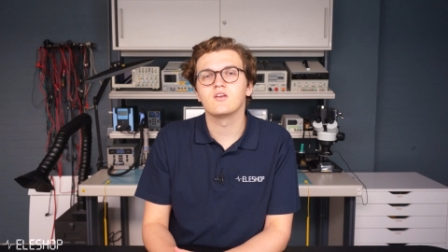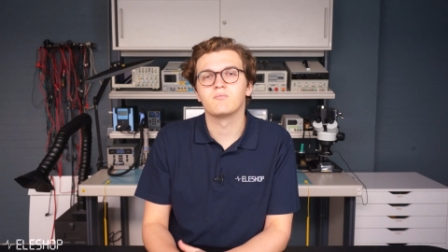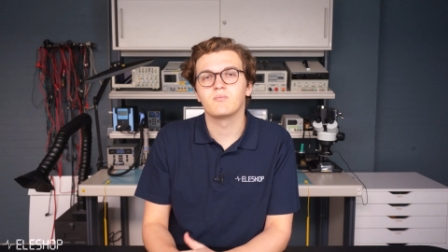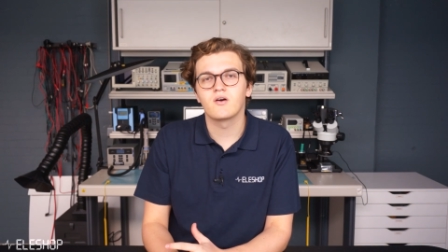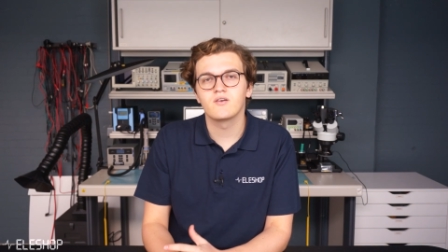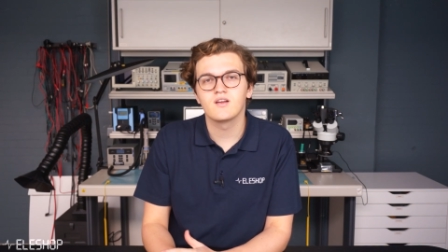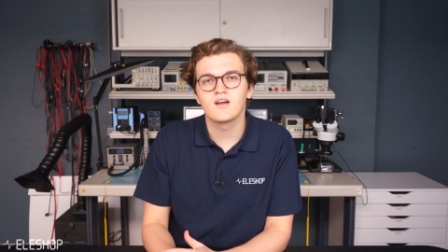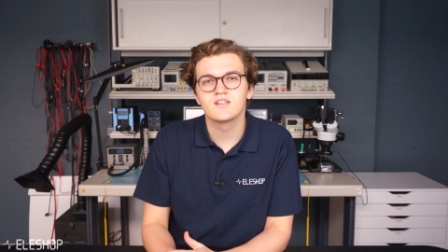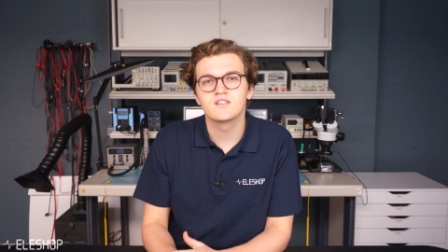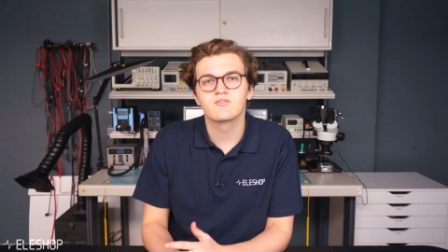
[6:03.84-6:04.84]
on a power
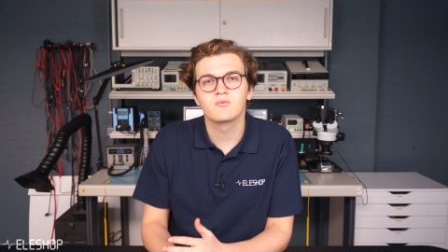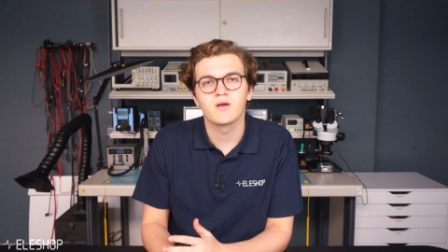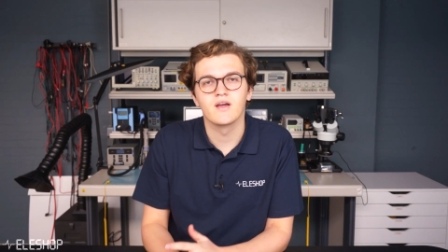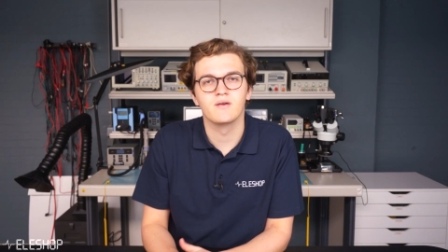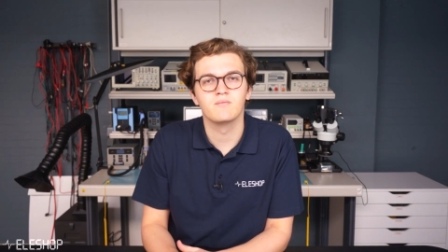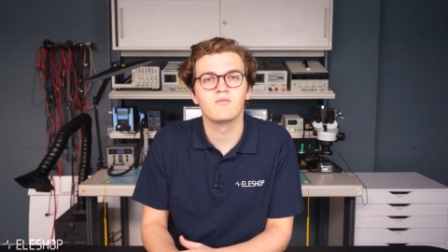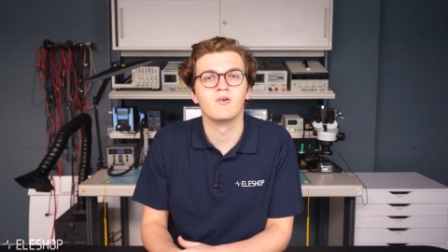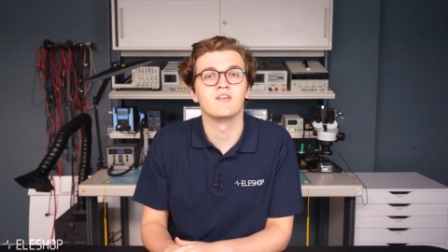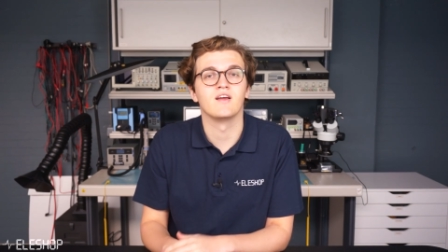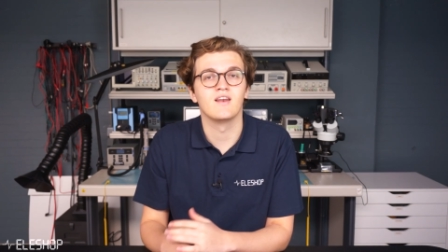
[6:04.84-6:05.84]
analyzer from AIM
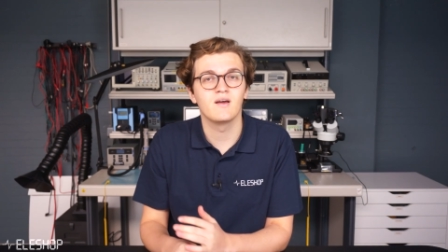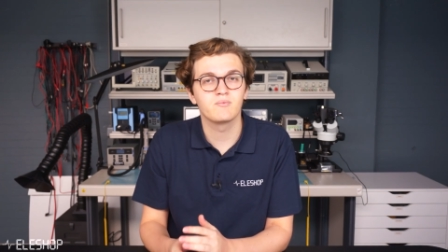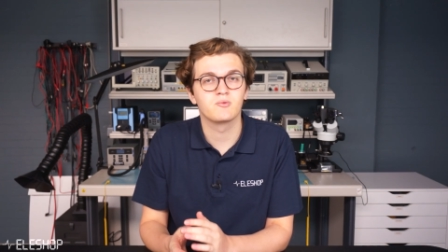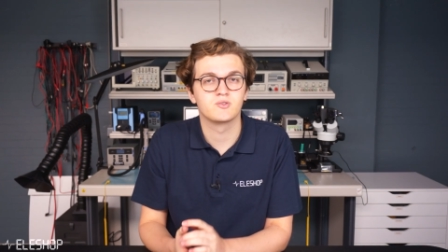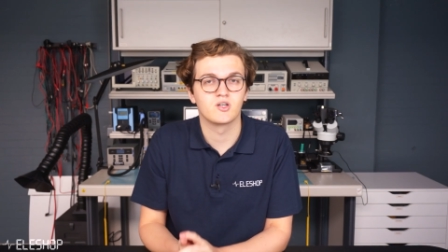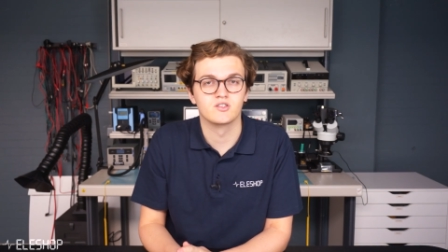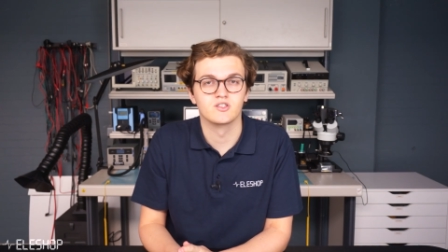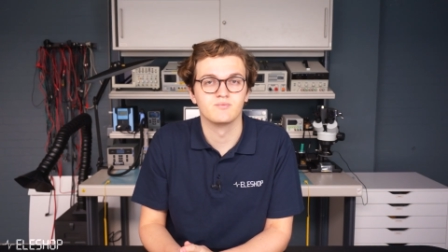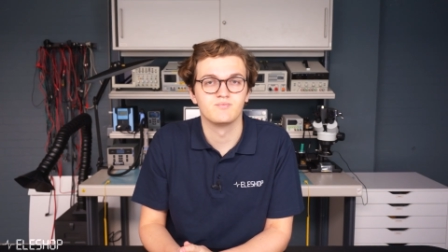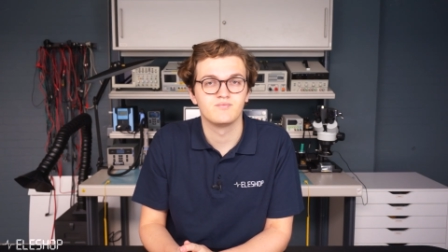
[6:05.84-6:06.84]
with a laptop charger.